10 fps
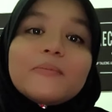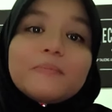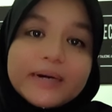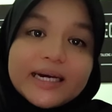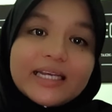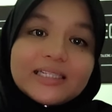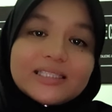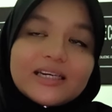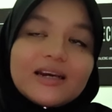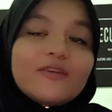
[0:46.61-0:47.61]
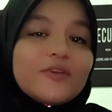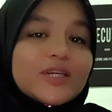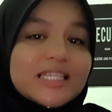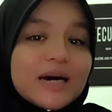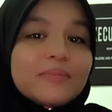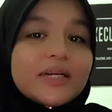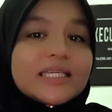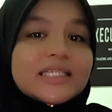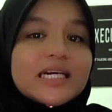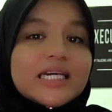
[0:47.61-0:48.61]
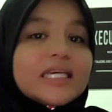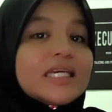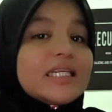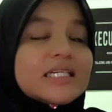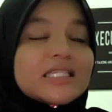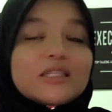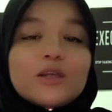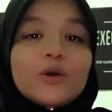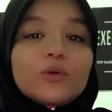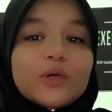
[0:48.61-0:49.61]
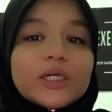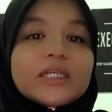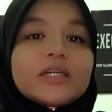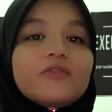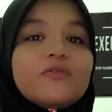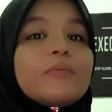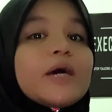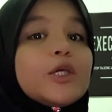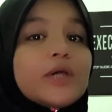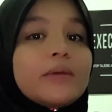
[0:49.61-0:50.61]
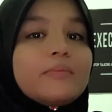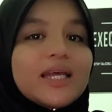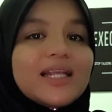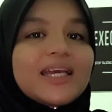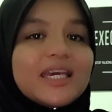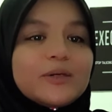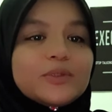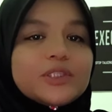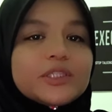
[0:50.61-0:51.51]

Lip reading: But for some reason, it does not work for my UMail account.